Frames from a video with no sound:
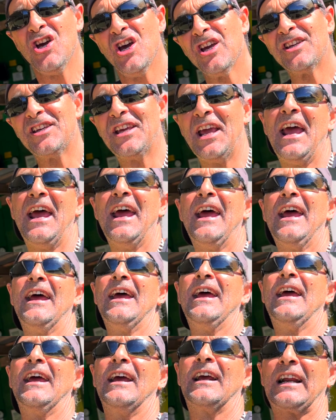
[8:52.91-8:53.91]

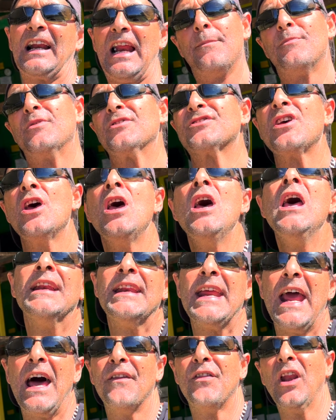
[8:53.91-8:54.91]
Yeah, clampers.
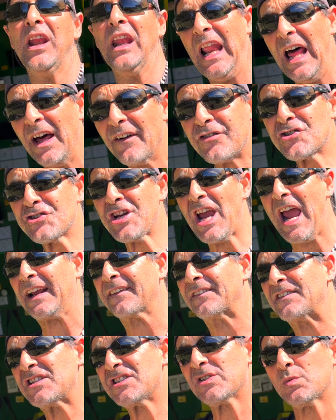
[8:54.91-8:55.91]
Now the Love Shack,
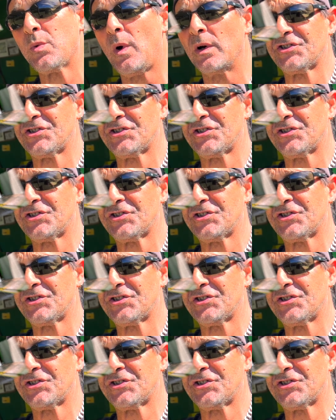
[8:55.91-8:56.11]
this is what